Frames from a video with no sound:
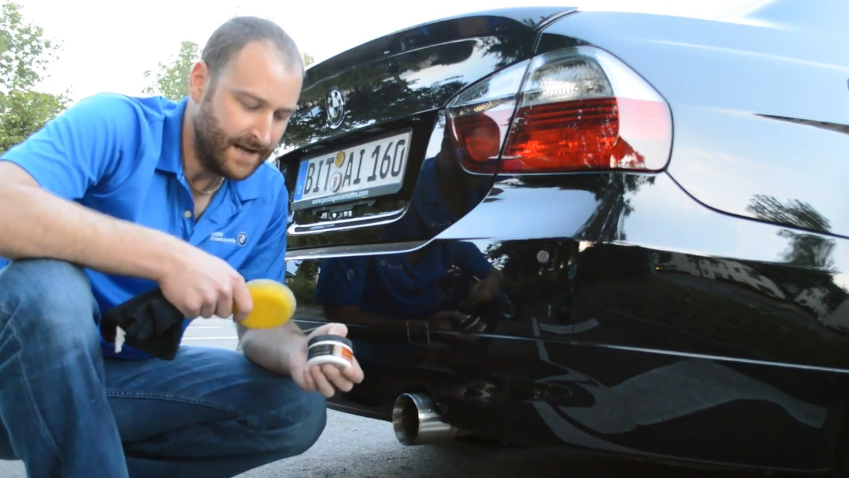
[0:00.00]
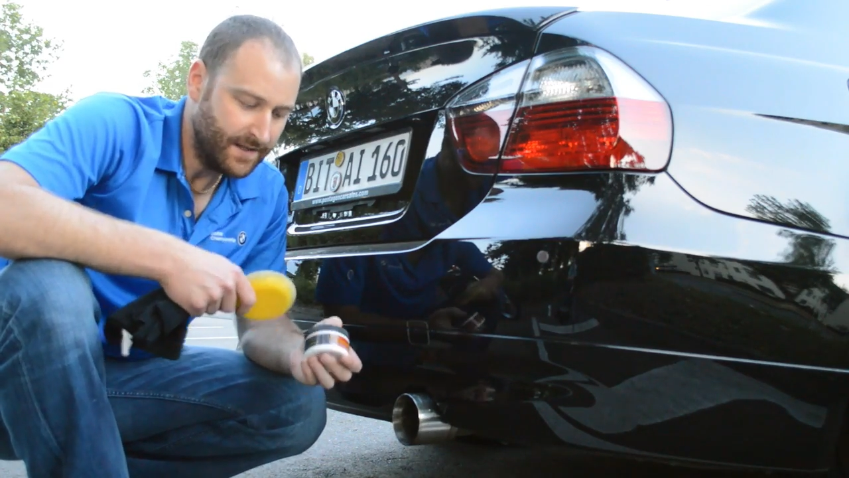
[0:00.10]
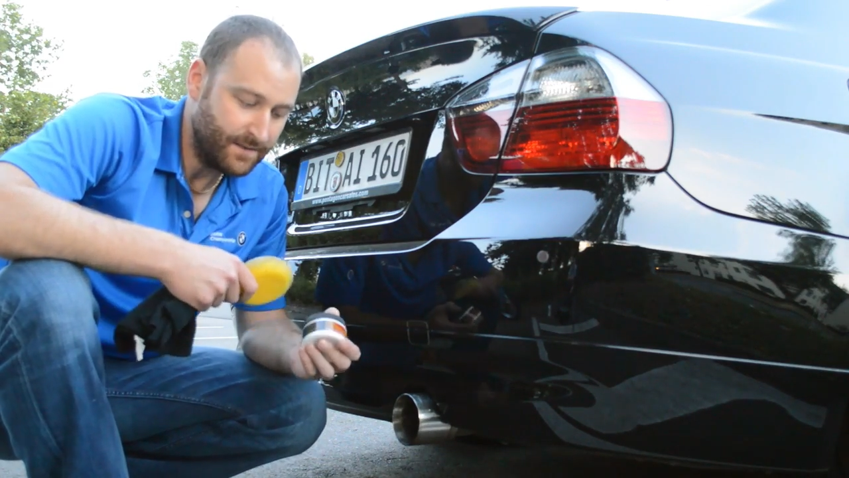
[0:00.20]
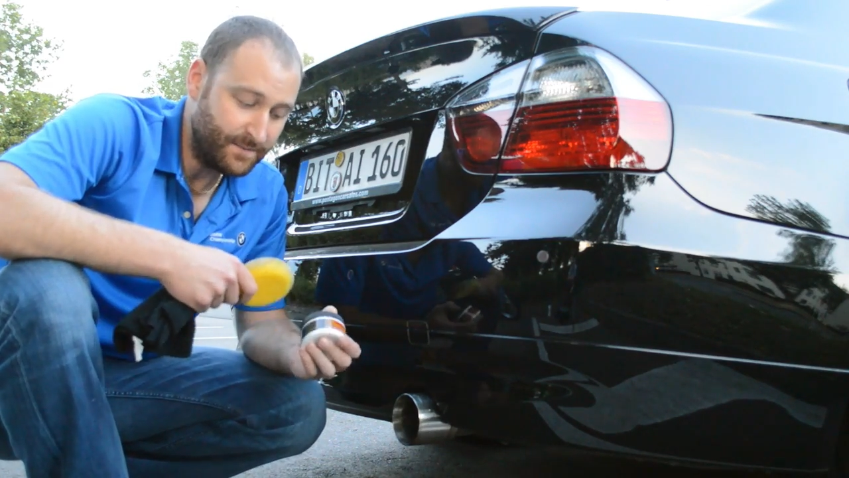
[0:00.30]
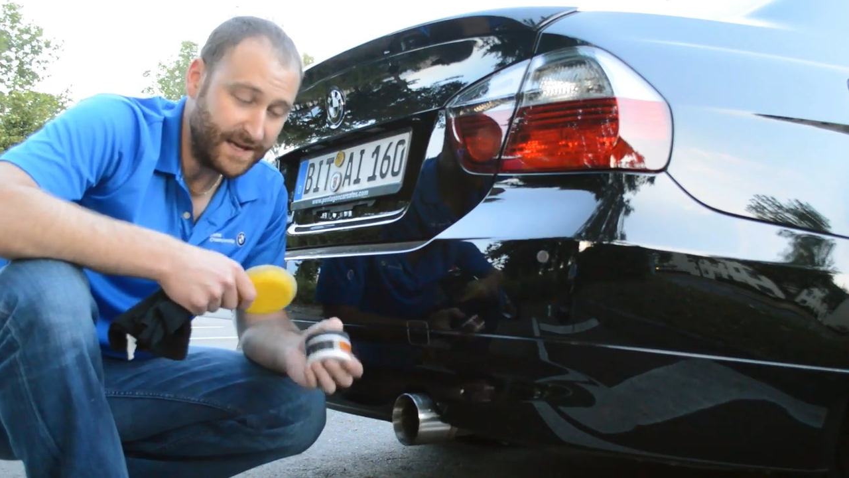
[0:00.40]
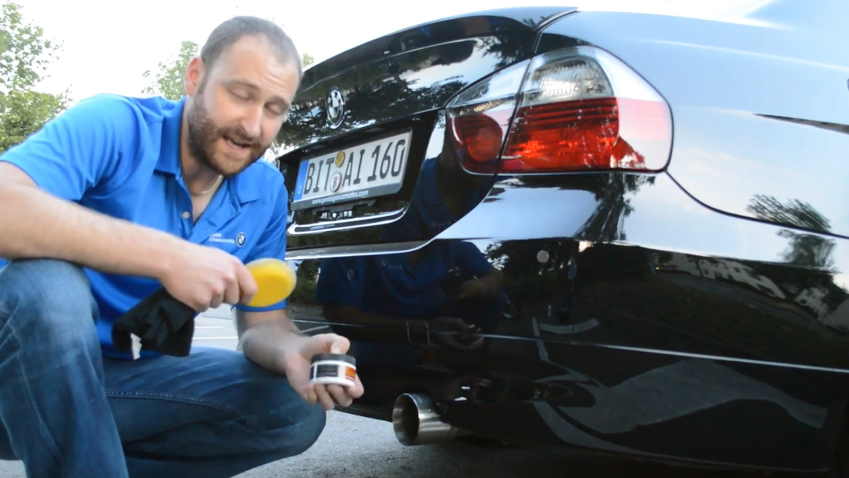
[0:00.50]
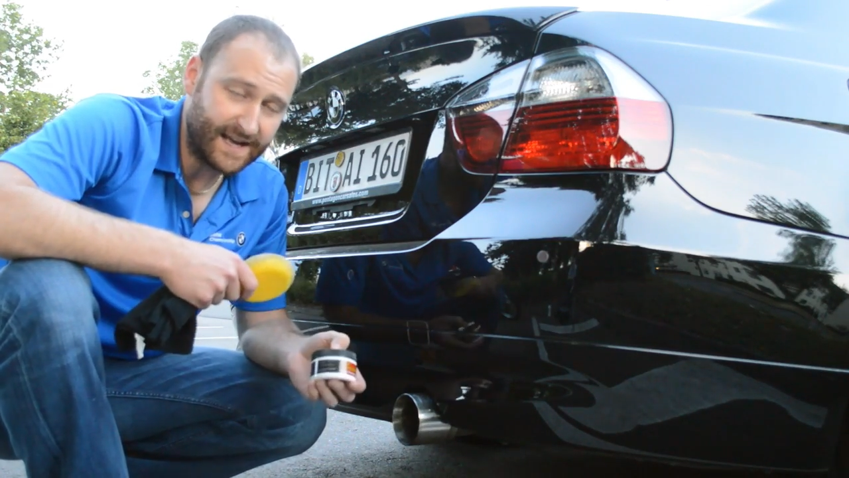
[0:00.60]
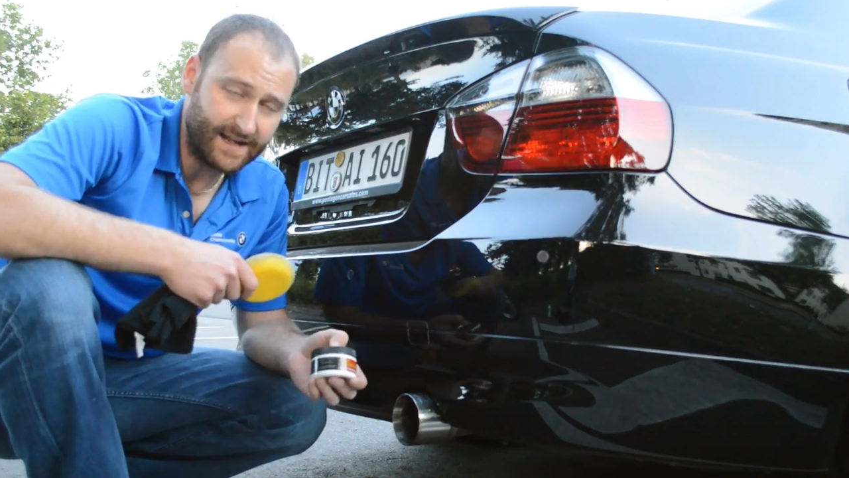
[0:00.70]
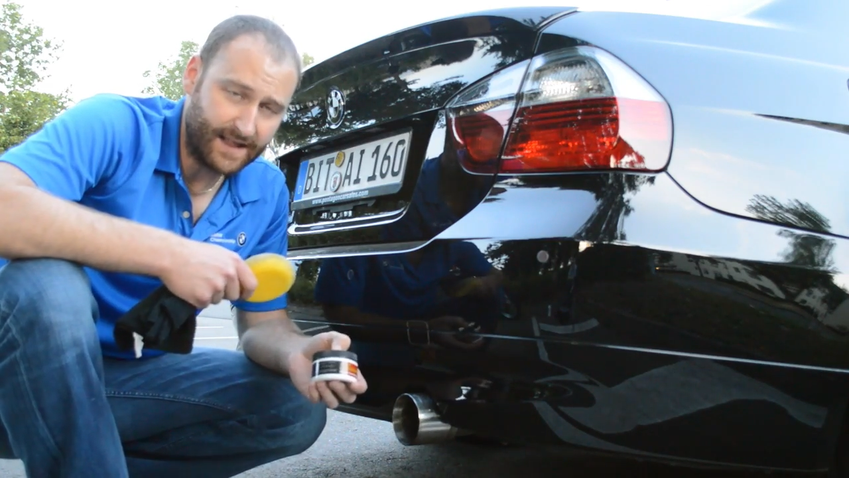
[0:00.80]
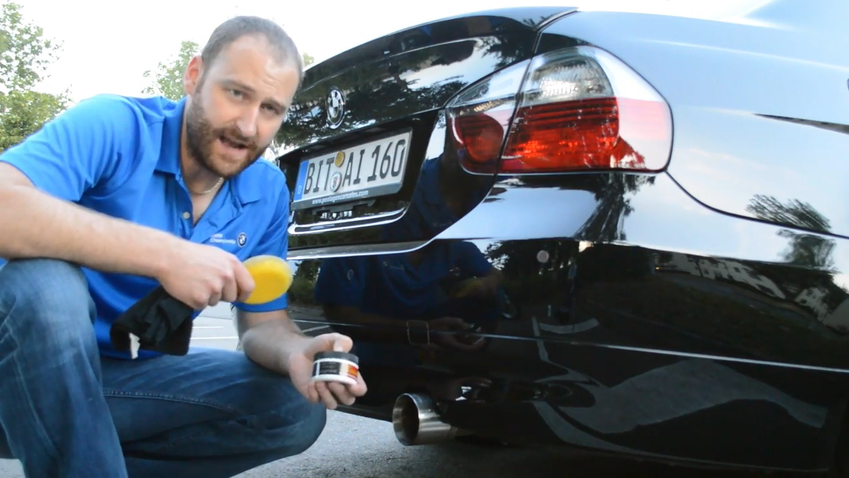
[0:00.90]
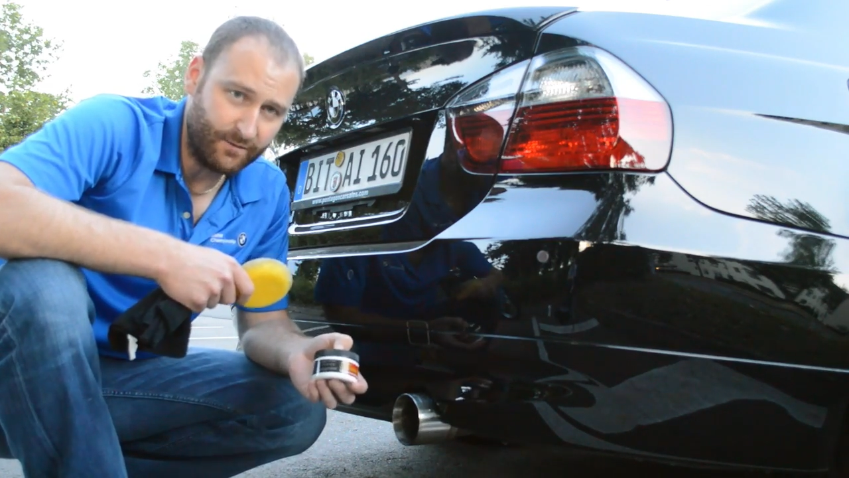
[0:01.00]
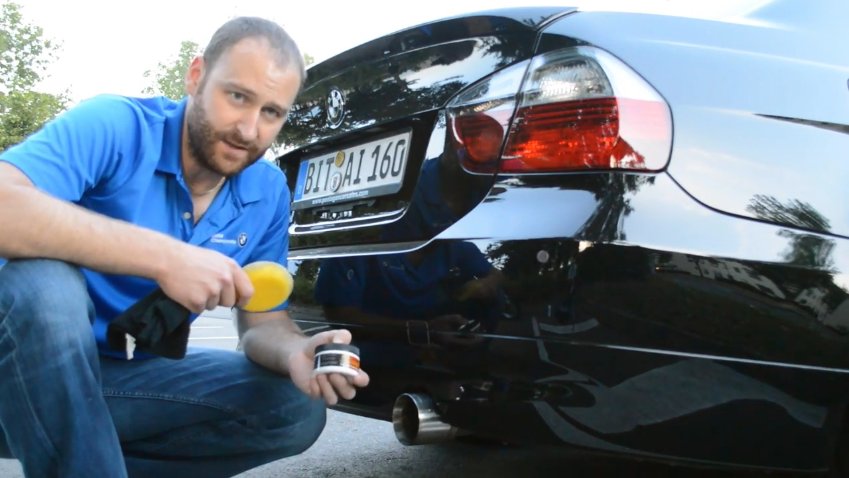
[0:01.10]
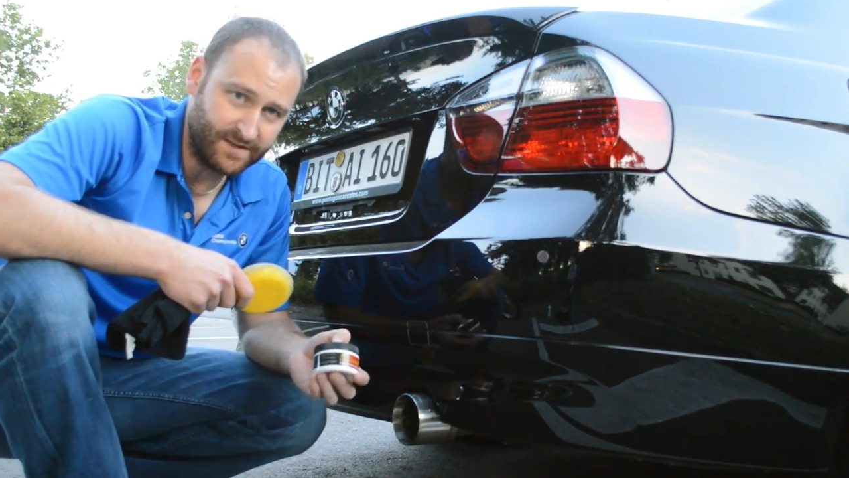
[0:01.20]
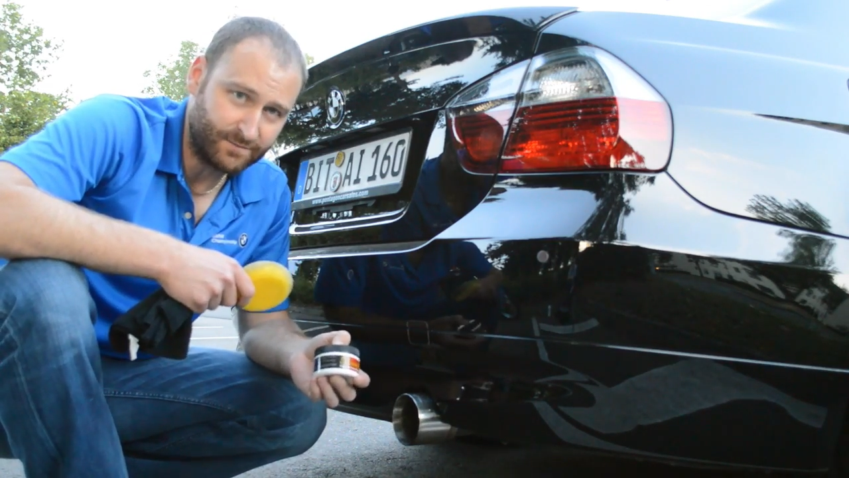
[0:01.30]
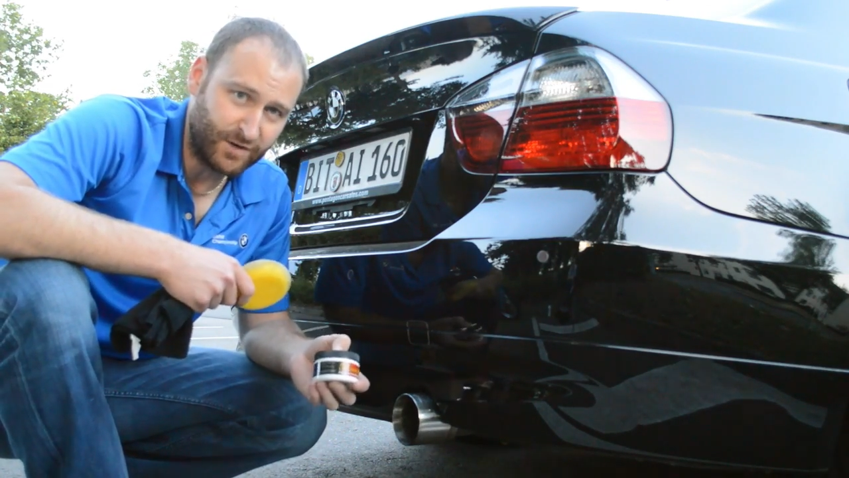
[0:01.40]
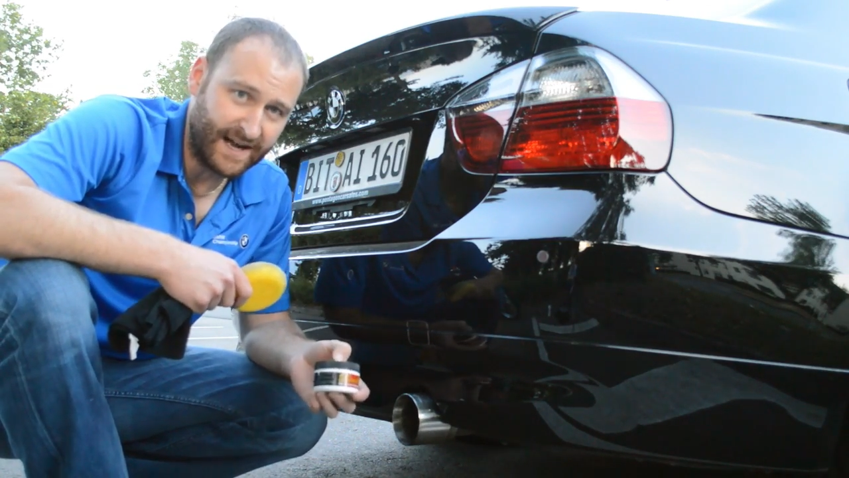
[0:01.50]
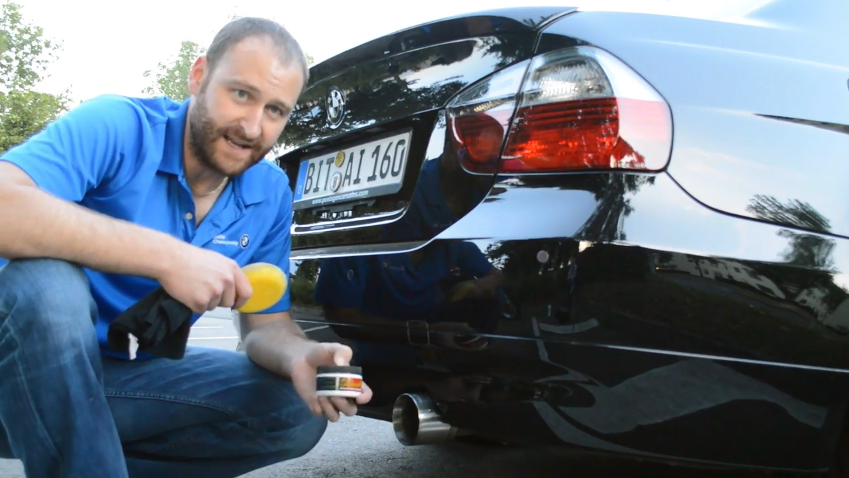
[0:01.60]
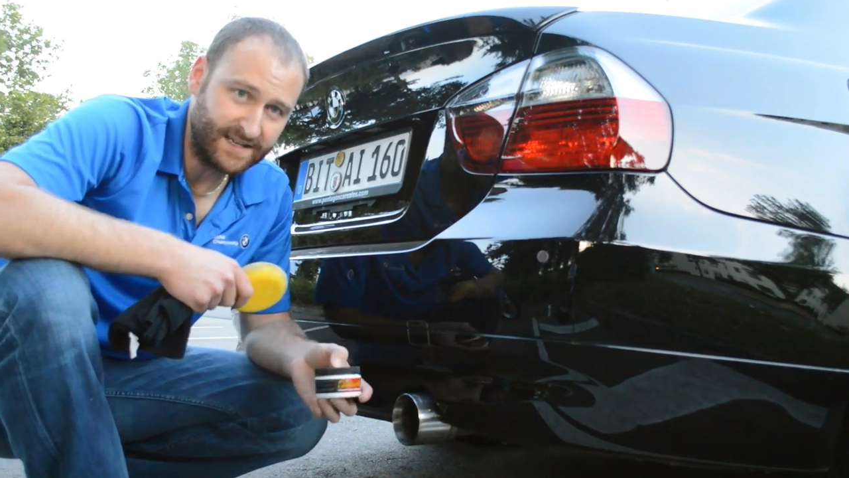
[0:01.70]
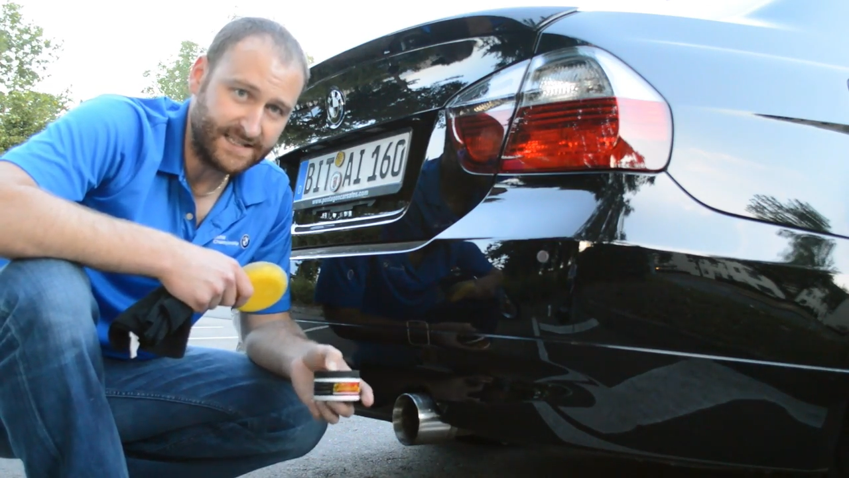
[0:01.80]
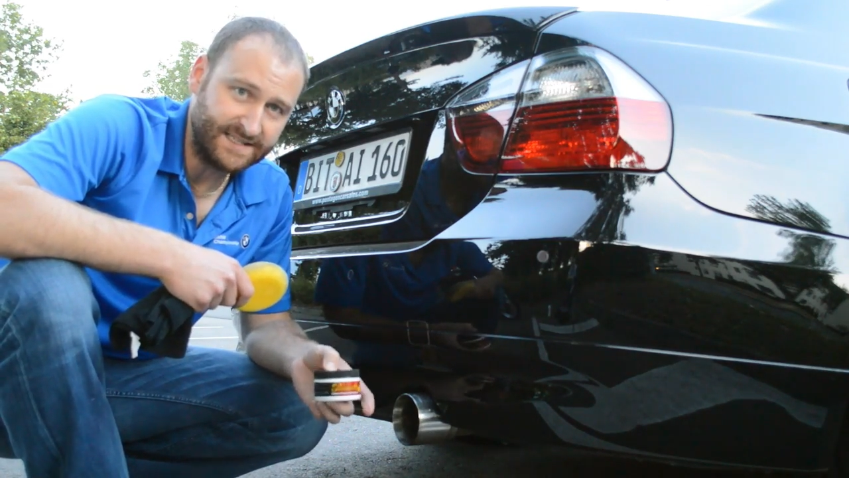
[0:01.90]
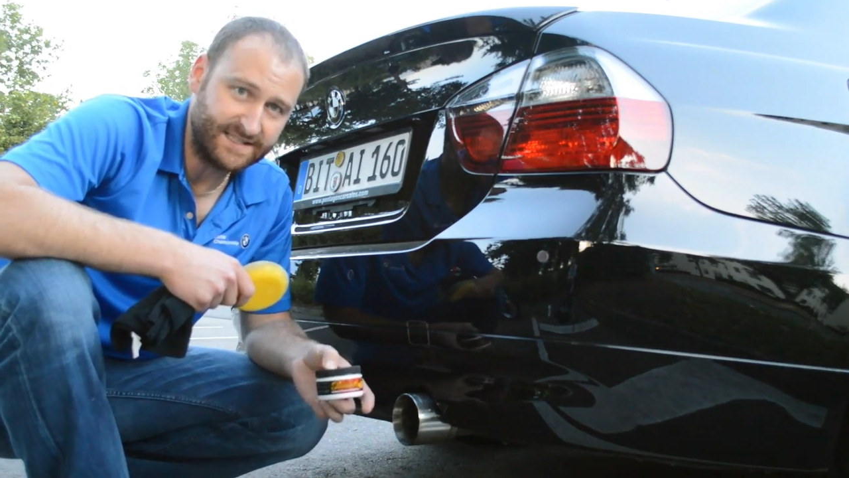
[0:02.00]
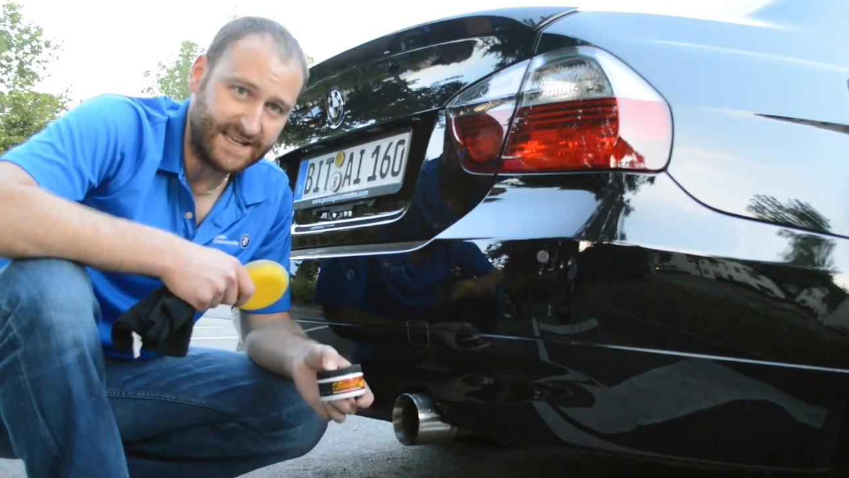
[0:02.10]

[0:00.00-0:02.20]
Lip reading: The big highlight with this product is the